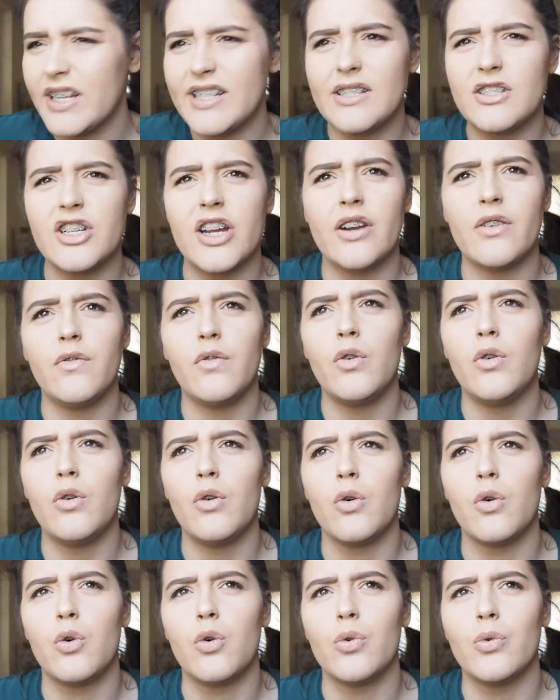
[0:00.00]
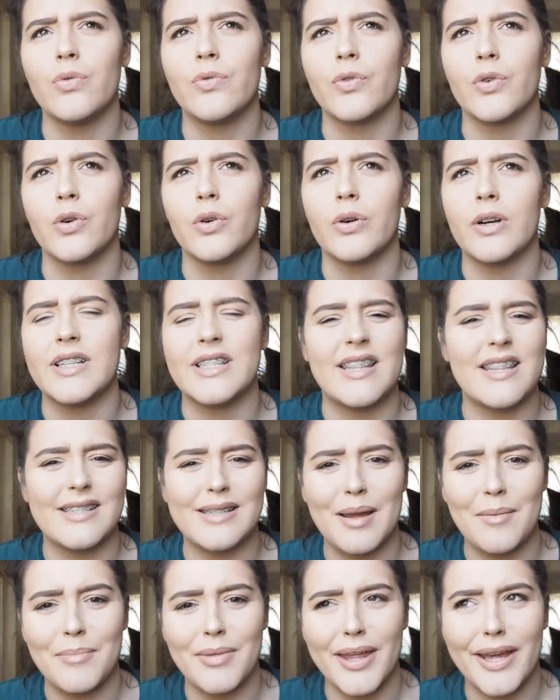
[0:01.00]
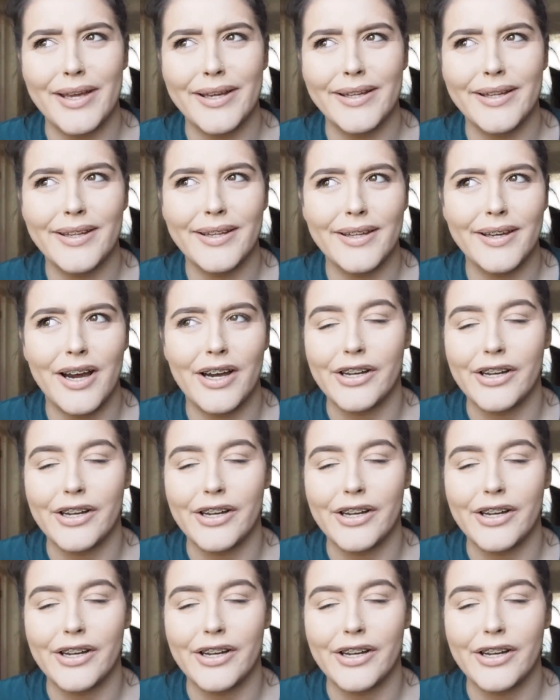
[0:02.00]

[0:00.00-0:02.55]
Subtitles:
is it channel 4 or all 4? Is it the same thing?